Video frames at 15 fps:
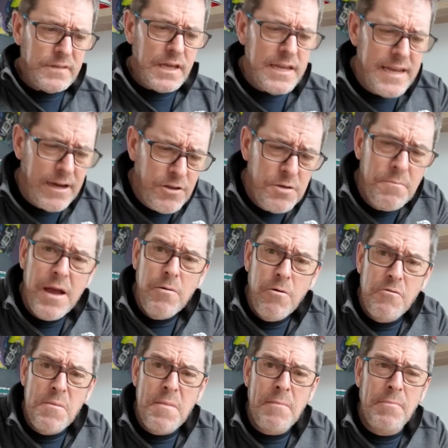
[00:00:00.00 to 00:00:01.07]
Now, you may well
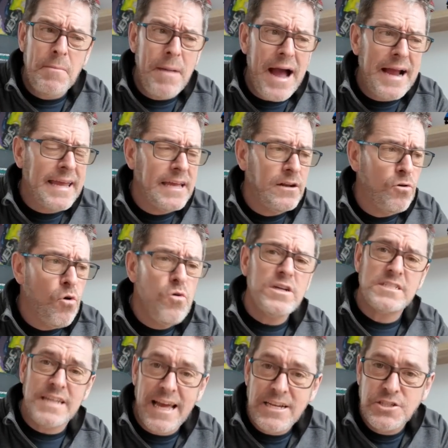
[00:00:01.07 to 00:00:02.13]
remember back in
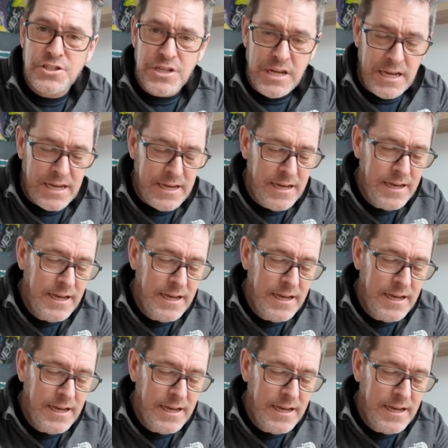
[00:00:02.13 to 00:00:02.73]
August last year,